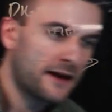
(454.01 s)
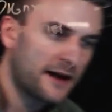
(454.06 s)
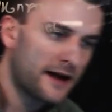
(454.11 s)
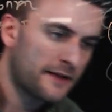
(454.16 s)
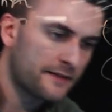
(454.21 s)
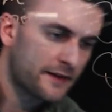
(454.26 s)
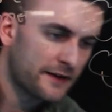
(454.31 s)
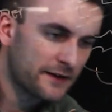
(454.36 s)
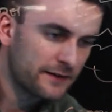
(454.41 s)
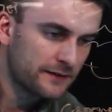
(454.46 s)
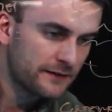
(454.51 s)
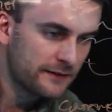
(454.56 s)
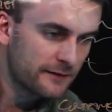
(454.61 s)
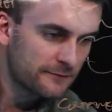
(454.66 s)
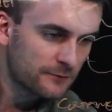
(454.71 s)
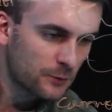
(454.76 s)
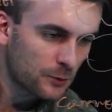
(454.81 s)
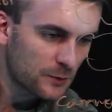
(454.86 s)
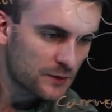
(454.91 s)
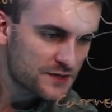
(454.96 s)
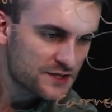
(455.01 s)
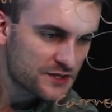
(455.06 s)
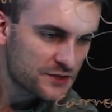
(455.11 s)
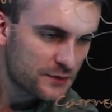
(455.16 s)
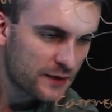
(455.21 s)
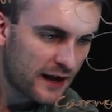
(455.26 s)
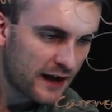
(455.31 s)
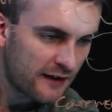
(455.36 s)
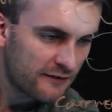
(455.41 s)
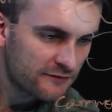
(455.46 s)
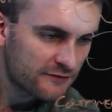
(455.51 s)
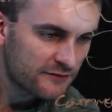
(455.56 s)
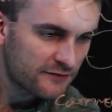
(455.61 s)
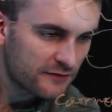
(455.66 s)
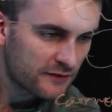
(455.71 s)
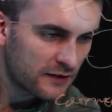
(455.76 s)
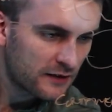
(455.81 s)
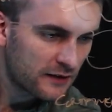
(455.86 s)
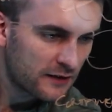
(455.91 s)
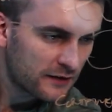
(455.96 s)
And then, of course, you have
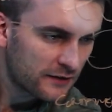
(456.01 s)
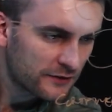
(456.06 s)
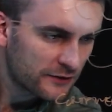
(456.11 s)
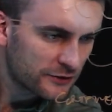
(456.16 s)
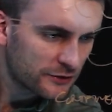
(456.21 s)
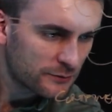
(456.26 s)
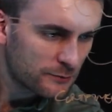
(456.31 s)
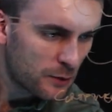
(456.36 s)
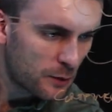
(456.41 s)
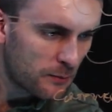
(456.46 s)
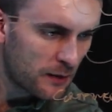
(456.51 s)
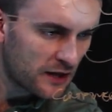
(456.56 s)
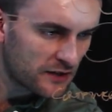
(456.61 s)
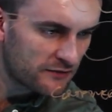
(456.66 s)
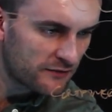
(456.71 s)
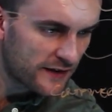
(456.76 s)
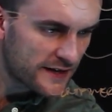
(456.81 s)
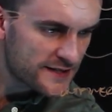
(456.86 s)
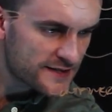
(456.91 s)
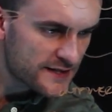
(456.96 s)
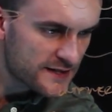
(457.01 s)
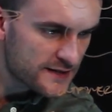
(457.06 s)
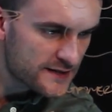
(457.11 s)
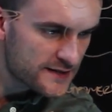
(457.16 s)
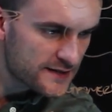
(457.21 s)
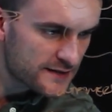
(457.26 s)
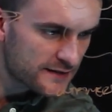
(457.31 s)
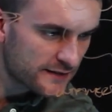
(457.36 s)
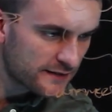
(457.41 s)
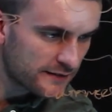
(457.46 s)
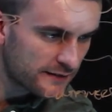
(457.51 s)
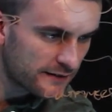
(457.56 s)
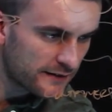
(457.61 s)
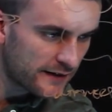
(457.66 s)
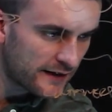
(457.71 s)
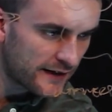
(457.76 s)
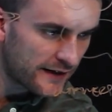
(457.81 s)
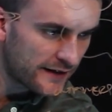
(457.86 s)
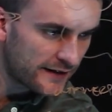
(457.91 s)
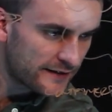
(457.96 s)
your mobile devices.
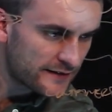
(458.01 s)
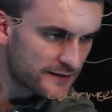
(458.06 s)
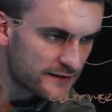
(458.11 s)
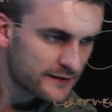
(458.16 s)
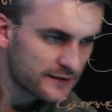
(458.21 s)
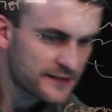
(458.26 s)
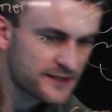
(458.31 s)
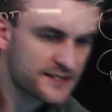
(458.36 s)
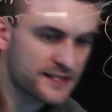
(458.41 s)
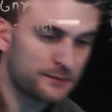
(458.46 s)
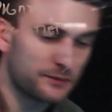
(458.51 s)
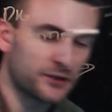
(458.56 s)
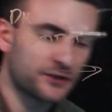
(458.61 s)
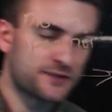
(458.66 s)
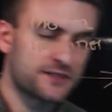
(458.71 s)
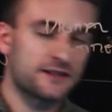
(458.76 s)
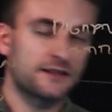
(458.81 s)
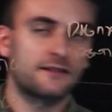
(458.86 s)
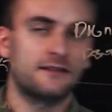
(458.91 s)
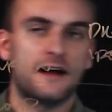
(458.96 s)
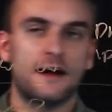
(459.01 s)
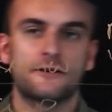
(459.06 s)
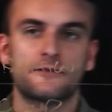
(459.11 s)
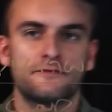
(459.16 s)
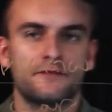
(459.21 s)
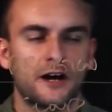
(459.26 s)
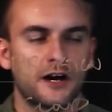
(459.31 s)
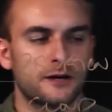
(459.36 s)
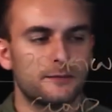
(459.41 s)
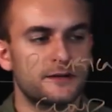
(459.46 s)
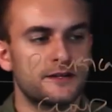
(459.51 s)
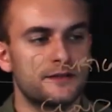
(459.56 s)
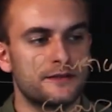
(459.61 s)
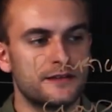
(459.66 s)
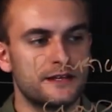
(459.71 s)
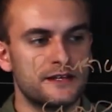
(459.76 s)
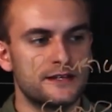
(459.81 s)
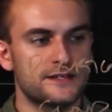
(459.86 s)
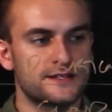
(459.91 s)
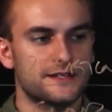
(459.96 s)
And similar to the cloud environment,
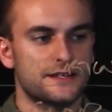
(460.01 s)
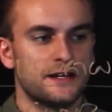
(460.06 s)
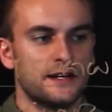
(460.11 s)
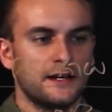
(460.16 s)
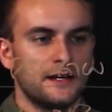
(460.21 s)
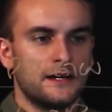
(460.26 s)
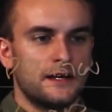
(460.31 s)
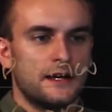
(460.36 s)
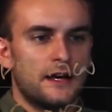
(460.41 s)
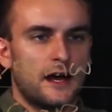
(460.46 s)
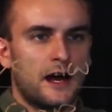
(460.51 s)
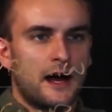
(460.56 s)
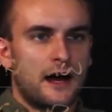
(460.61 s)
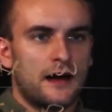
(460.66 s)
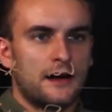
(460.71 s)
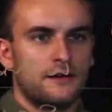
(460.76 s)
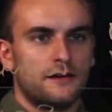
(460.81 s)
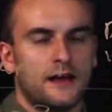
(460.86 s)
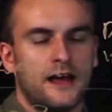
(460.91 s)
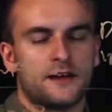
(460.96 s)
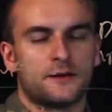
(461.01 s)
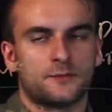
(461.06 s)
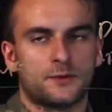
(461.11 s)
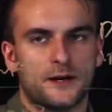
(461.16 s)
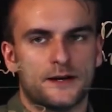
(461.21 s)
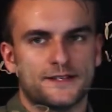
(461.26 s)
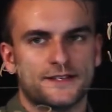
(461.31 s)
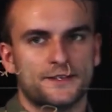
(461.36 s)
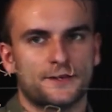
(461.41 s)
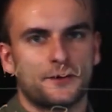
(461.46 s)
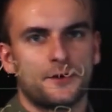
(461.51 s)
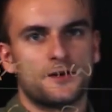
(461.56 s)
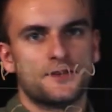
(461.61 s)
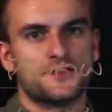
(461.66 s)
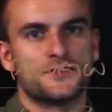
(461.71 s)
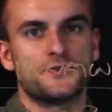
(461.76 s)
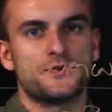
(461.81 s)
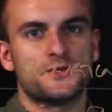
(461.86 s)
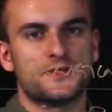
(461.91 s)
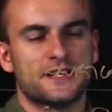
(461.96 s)
these enterprises are
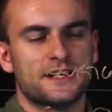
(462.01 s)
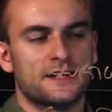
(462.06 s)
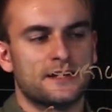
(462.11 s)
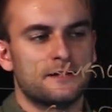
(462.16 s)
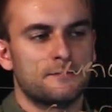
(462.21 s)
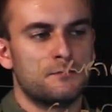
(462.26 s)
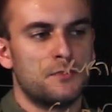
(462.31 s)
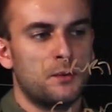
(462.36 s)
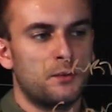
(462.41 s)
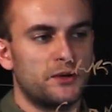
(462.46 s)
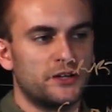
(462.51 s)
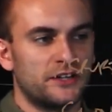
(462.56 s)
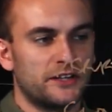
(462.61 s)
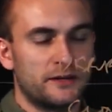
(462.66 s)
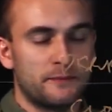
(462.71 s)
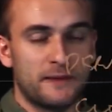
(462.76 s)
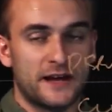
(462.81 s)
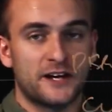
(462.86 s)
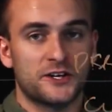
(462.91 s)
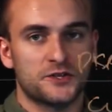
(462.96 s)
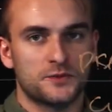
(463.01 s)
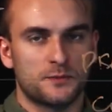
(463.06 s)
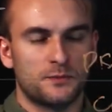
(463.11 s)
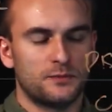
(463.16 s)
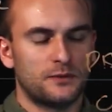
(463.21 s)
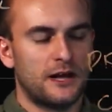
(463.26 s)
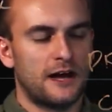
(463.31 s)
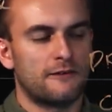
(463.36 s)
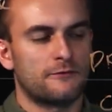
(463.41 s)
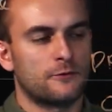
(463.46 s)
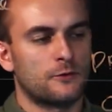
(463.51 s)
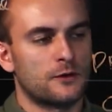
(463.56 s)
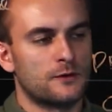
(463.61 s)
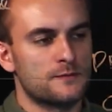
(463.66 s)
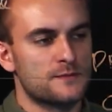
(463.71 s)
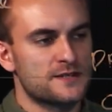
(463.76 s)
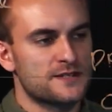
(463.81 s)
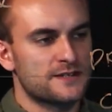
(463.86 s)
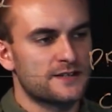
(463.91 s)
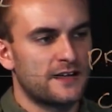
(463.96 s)
also using mobility management
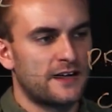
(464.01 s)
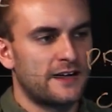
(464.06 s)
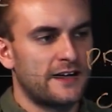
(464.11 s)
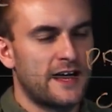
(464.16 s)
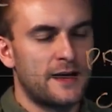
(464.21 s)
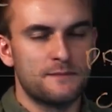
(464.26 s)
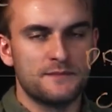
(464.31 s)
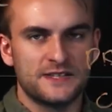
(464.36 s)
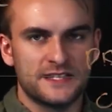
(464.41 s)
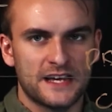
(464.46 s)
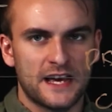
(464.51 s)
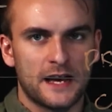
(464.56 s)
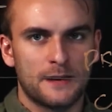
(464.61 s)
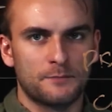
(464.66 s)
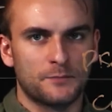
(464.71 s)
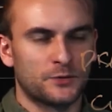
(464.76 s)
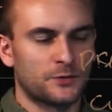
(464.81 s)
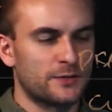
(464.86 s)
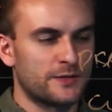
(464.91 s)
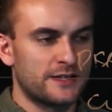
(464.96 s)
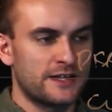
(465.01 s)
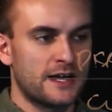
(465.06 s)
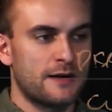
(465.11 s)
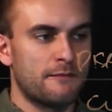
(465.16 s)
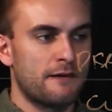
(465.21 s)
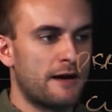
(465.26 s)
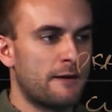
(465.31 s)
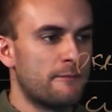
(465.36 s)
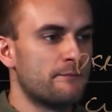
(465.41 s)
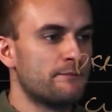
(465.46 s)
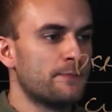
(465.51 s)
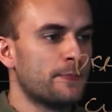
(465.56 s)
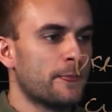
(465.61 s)
platforms, MDM or EMM,